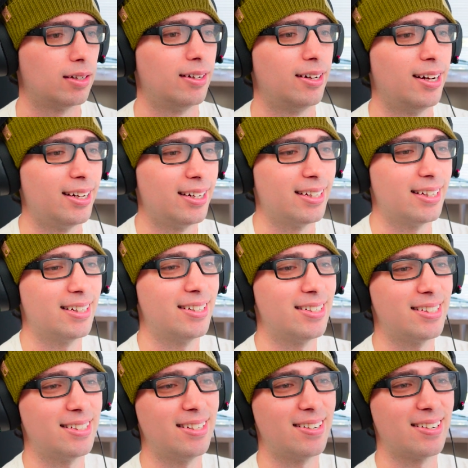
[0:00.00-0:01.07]
Oh,
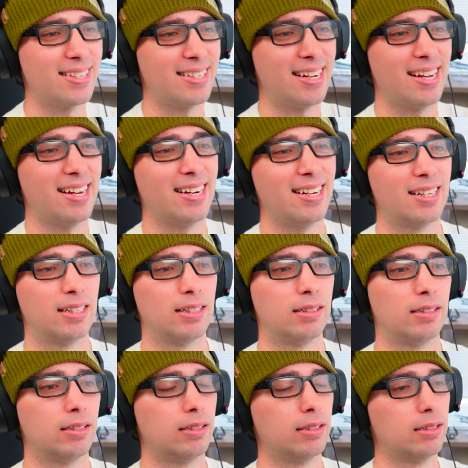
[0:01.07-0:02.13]
there's the dark side.
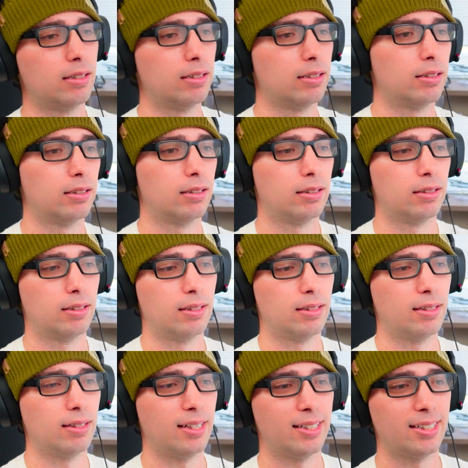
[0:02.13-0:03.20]

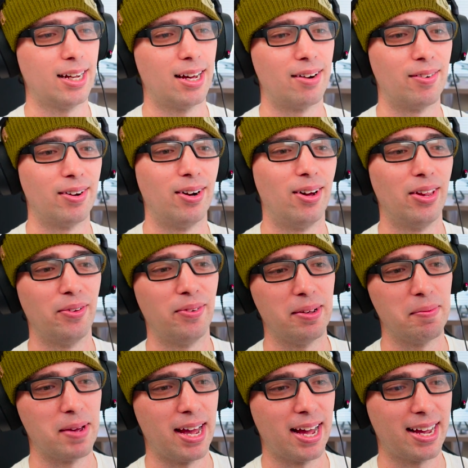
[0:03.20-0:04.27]
Man, you gotta run all the way
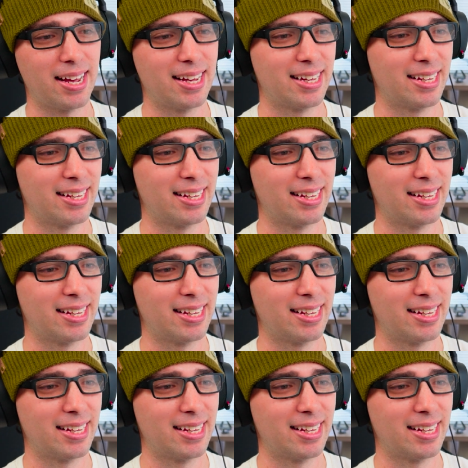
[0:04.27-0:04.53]
back.